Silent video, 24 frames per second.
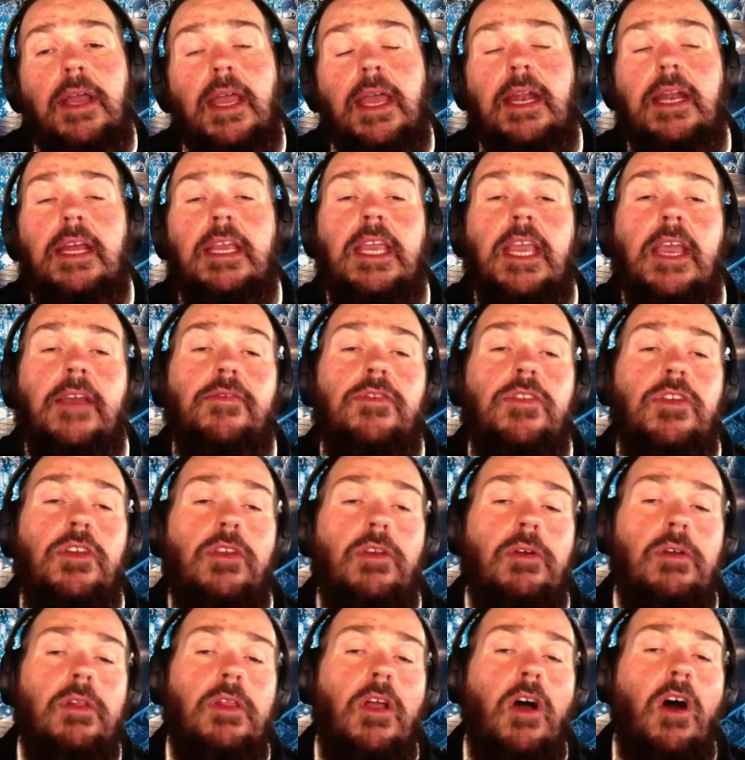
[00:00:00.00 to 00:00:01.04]
and it gives
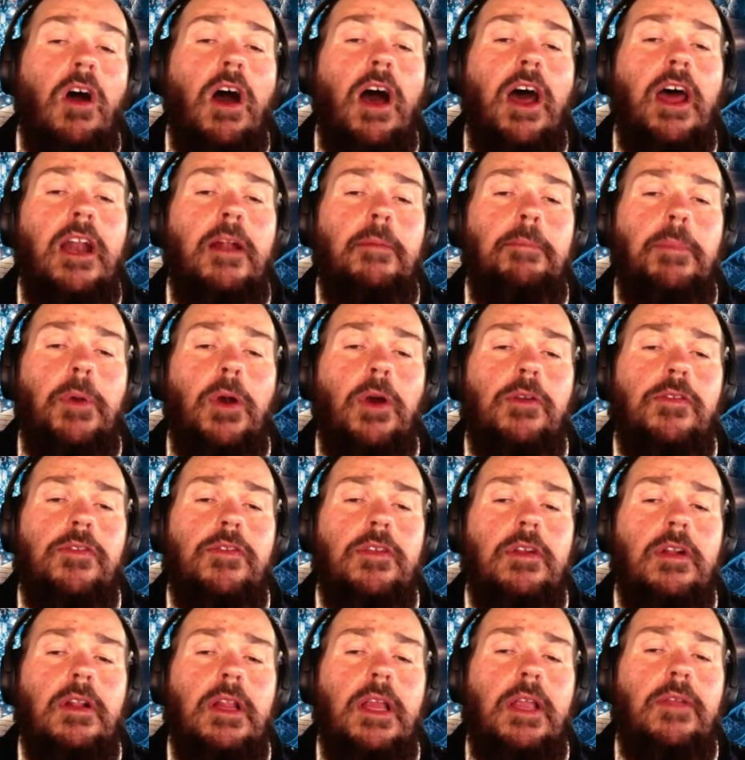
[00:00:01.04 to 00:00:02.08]
you a lot of
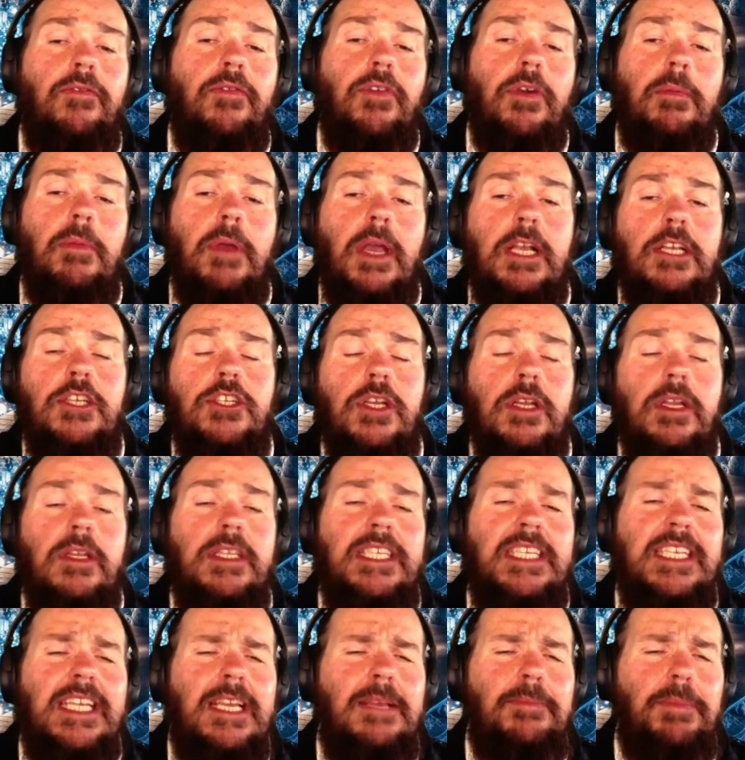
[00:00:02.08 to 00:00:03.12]
personal information,
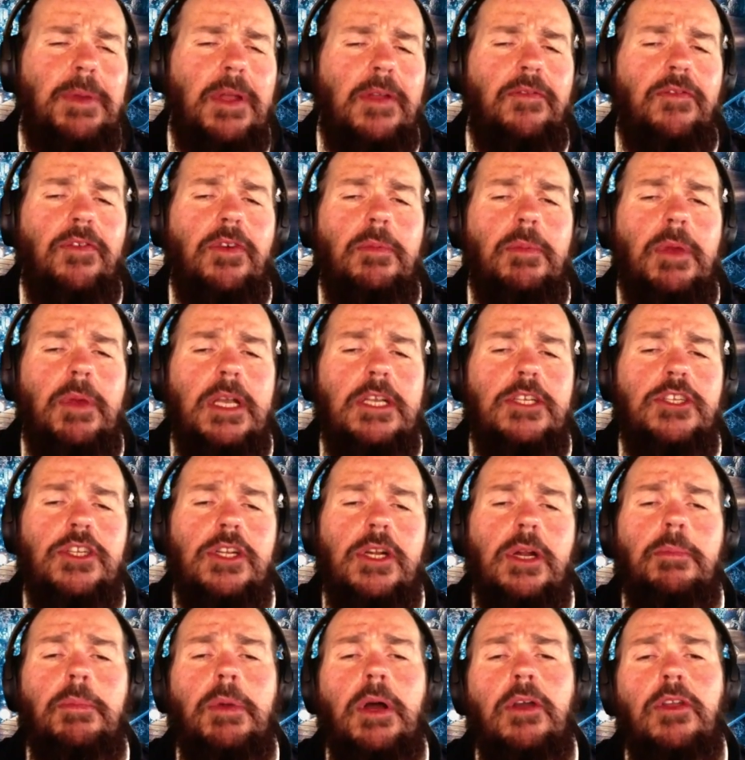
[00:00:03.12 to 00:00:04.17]
deep information
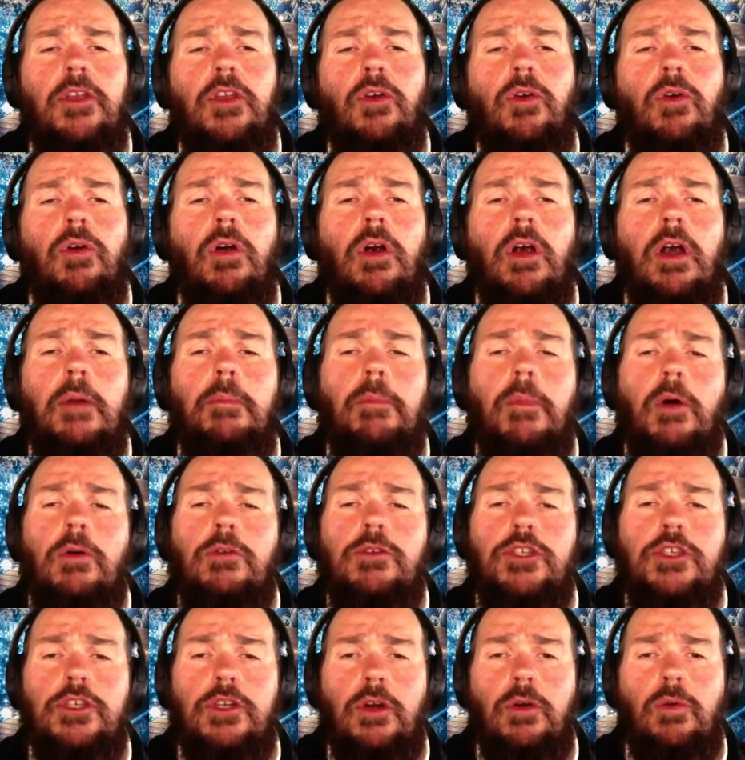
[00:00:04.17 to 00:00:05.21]
about your
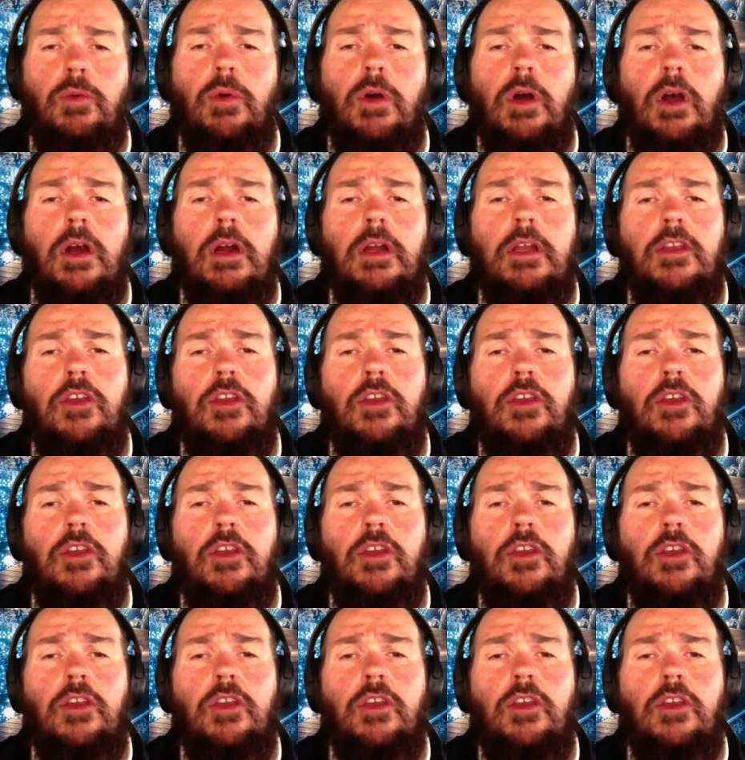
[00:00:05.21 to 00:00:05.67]
emotional work,